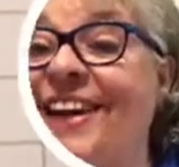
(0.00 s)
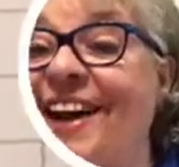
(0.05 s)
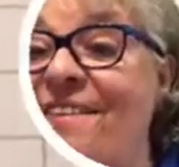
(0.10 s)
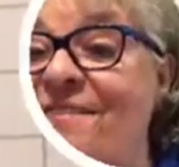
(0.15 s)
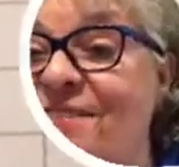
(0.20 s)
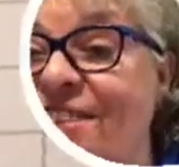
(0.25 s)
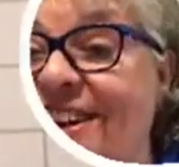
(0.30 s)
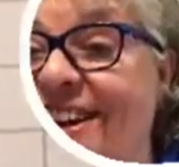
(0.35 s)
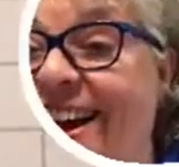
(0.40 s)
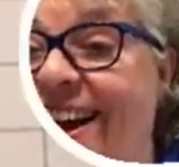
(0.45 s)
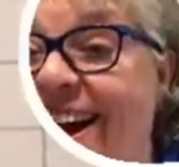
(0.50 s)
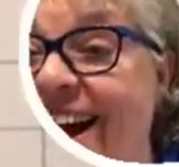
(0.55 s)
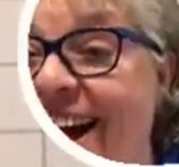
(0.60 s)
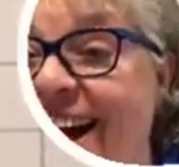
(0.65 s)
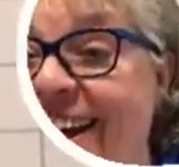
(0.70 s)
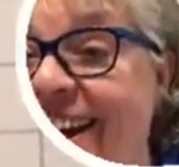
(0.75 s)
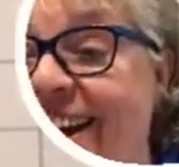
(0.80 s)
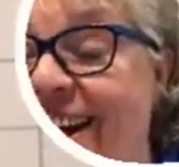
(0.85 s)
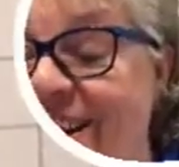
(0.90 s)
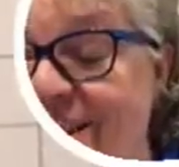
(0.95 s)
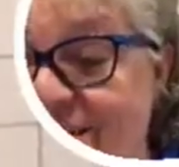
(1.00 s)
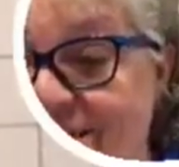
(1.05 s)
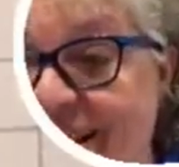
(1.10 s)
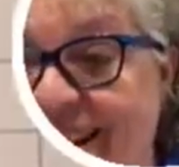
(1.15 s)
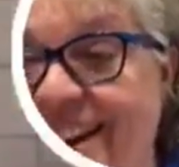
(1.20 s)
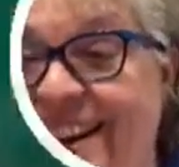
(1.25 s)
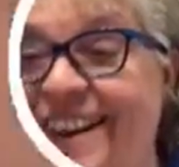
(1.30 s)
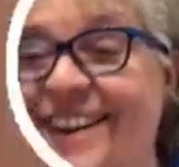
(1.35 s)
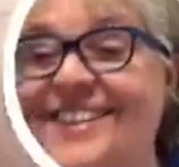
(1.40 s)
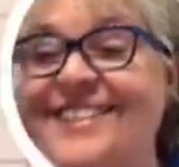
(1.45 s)
I forgot. Oh my
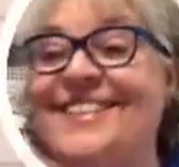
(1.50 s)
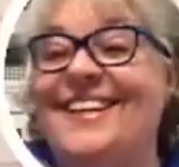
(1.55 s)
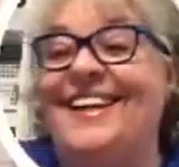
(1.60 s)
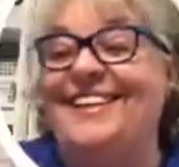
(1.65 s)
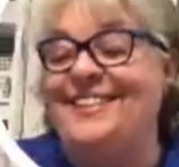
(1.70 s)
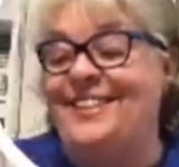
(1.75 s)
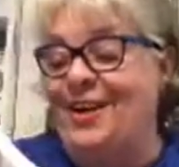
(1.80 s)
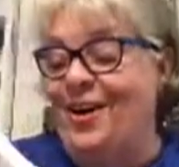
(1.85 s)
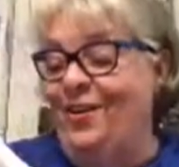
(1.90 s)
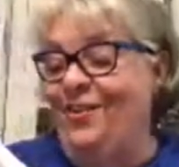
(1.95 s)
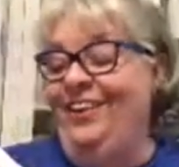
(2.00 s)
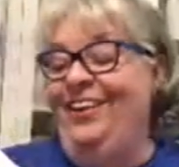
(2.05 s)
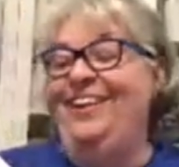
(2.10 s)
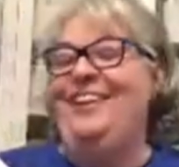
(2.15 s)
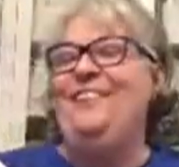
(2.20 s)
gosh, I totally